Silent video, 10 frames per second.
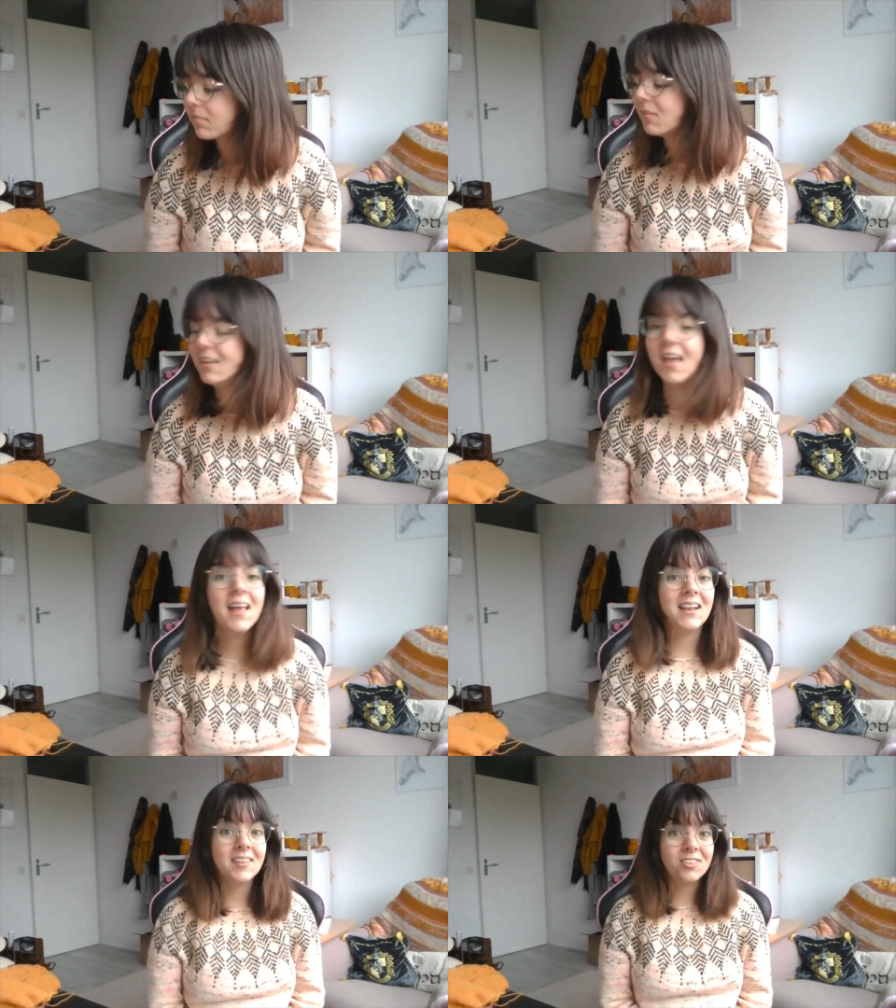
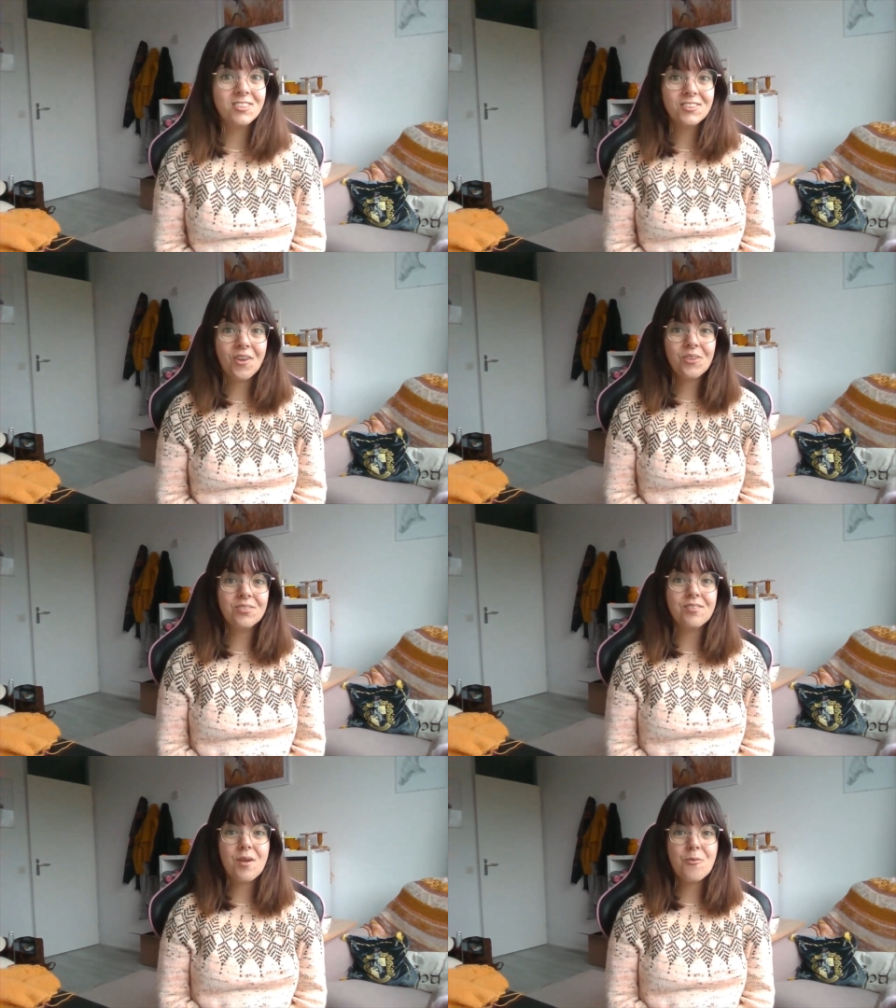let's
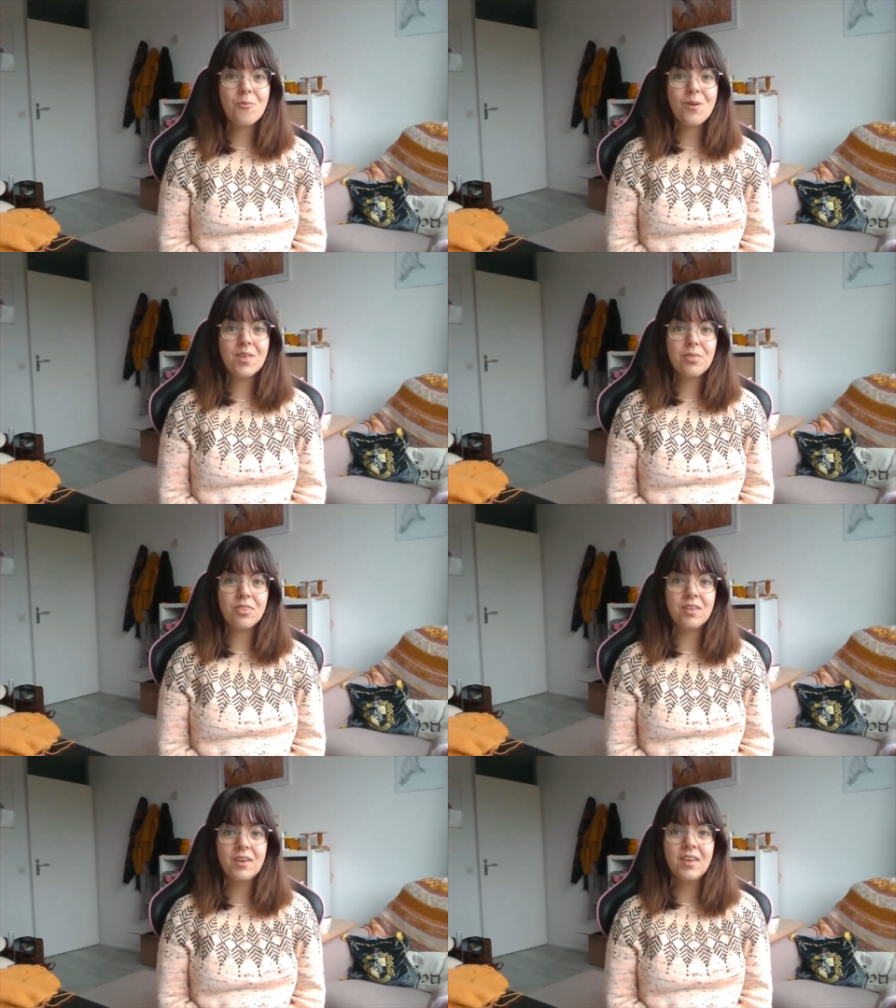start with
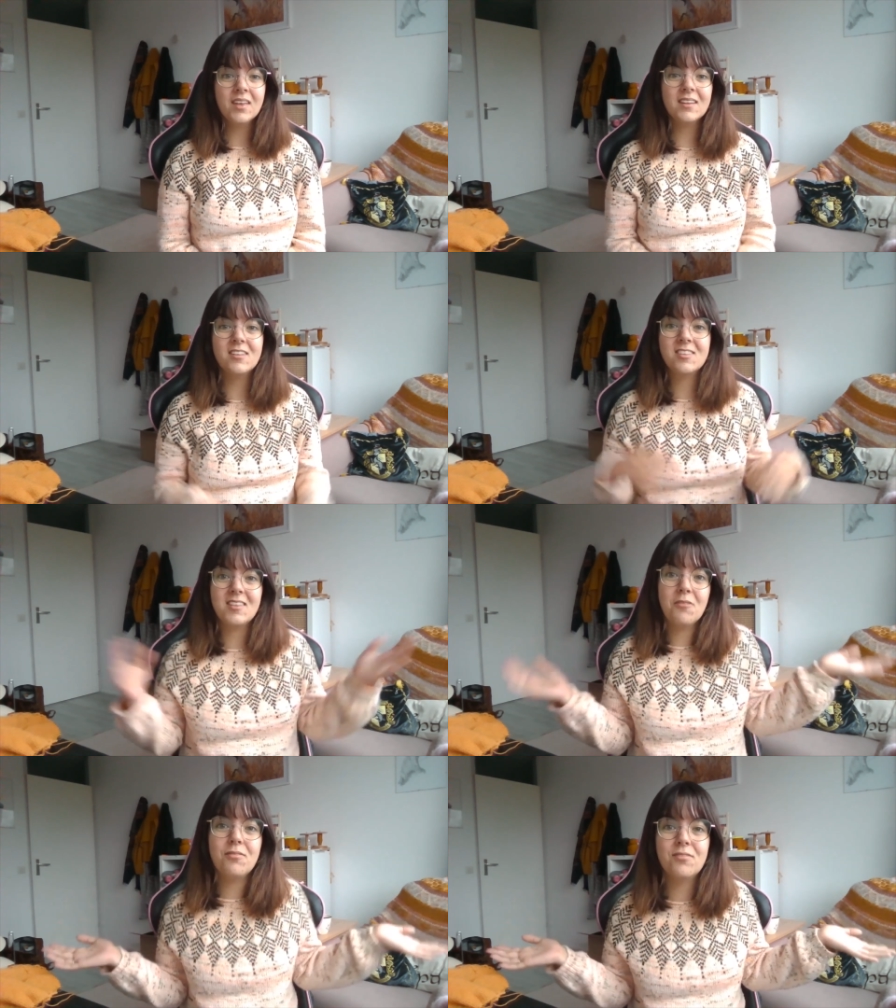the
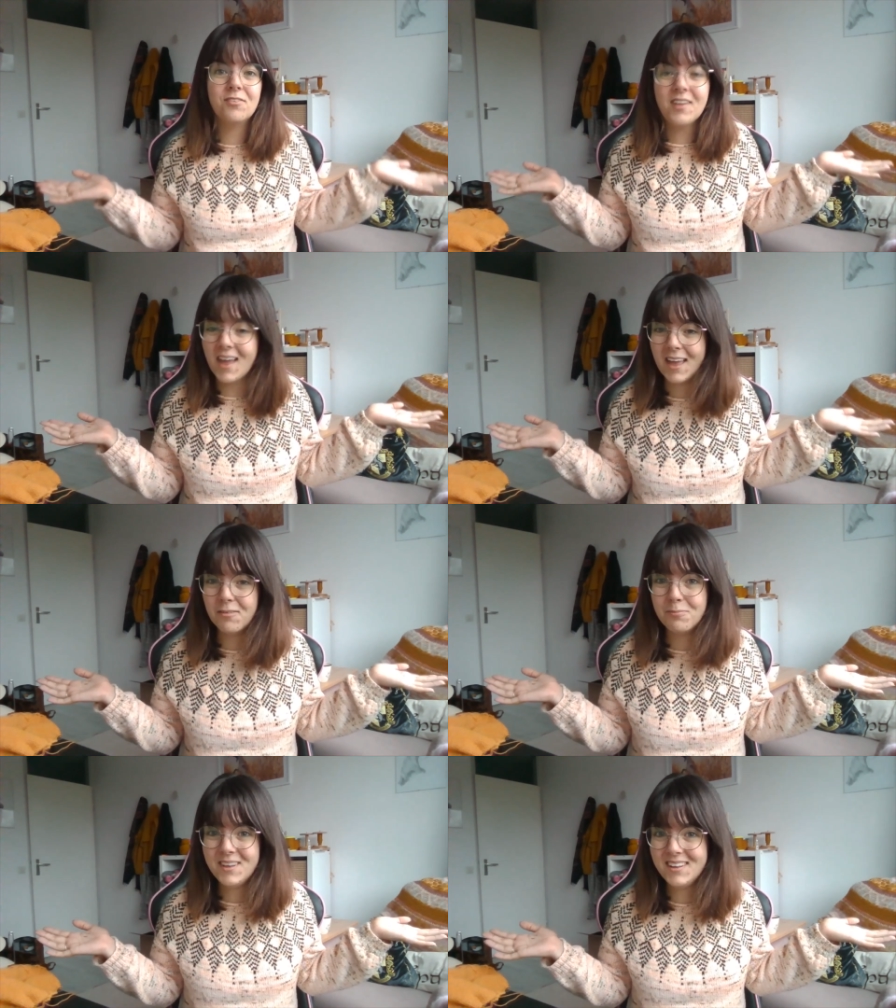stuff I've
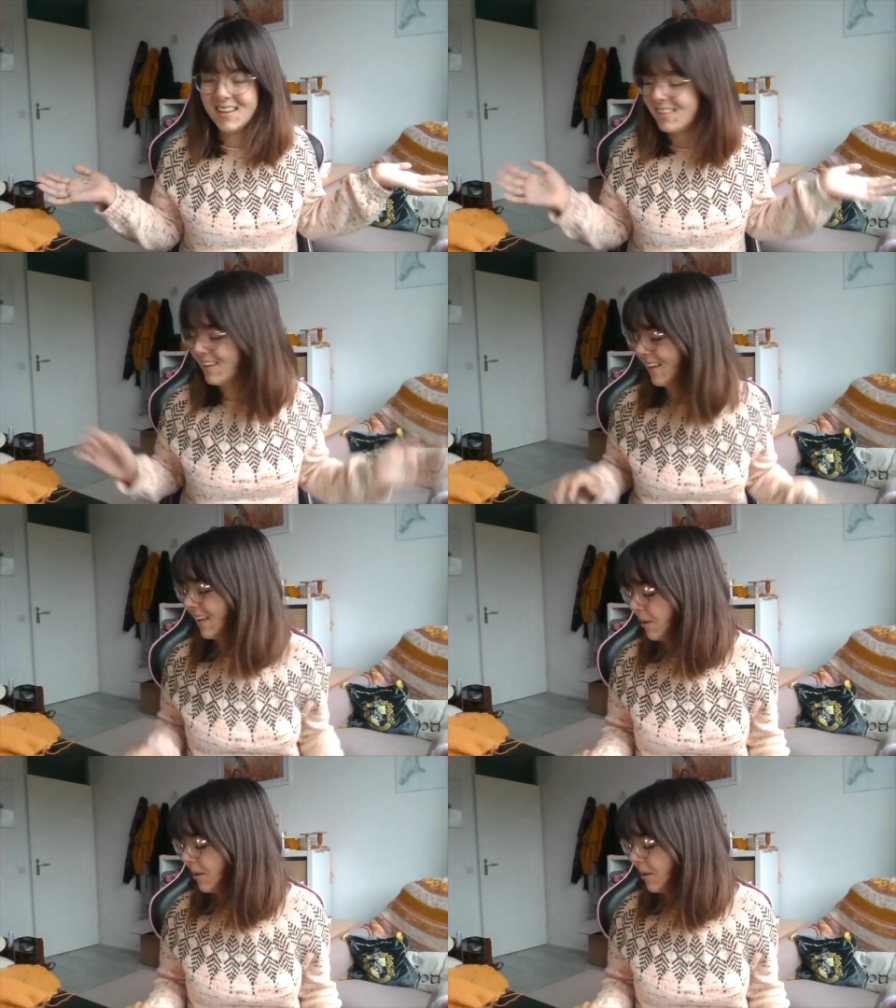been knitting.